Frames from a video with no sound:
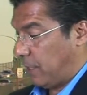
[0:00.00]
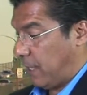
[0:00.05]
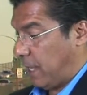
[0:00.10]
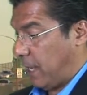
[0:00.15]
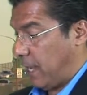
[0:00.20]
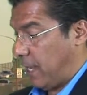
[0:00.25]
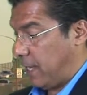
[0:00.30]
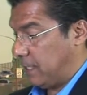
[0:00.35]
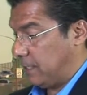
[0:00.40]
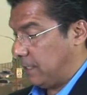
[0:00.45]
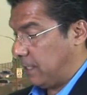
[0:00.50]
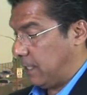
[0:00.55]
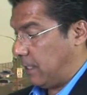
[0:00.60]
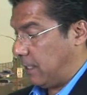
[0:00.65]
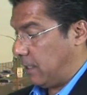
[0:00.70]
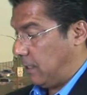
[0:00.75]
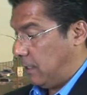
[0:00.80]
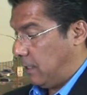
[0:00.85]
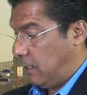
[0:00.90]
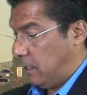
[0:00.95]
And
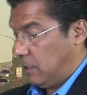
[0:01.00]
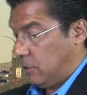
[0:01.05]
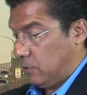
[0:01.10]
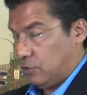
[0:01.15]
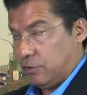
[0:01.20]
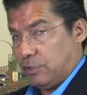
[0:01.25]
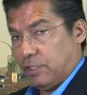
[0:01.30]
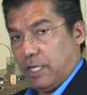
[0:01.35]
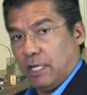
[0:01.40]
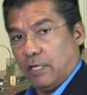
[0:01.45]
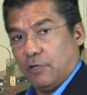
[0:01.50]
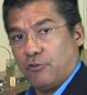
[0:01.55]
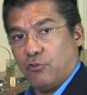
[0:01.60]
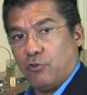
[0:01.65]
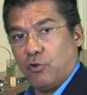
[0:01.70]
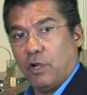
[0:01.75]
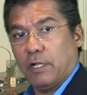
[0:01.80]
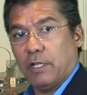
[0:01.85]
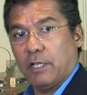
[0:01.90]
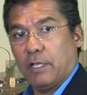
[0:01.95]
so you got a
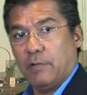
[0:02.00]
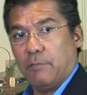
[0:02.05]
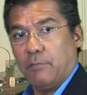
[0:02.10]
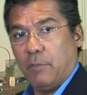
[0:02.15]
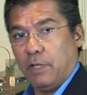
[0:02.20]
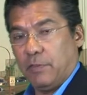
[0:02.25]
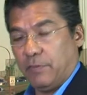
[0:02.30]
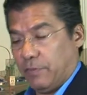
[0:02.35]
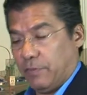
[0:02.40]
truck and month